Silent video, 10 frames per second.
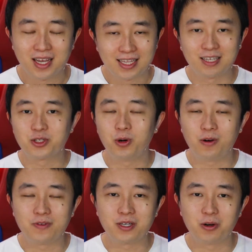Now, too
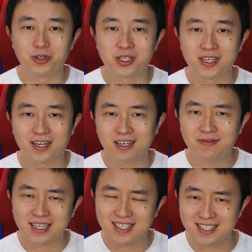often coaches are kind of
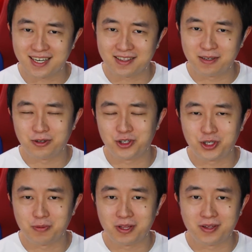like stuck. They're not
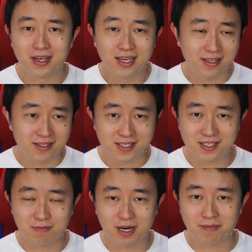sure whether this is
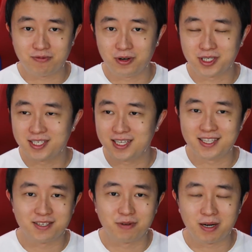the right process,
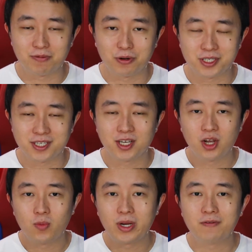that's the right process.
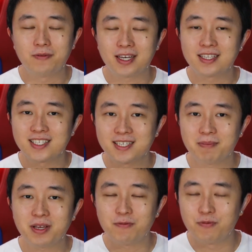But in fact, it's
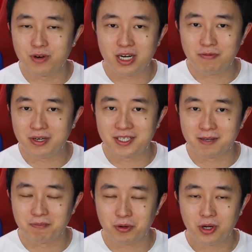something really, really
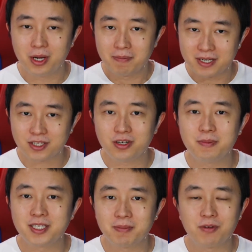simple, but it's going to be
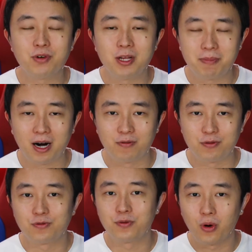something really
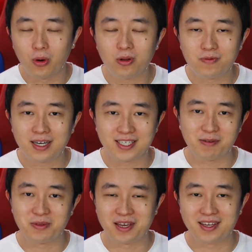powerful for all of us
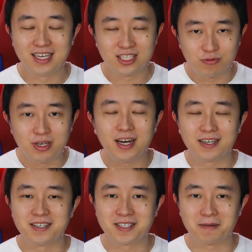out there to really
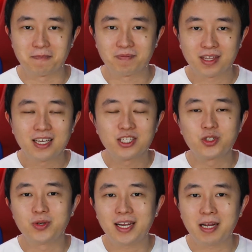understand. So
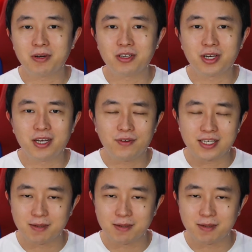tonight, I'm going to give us a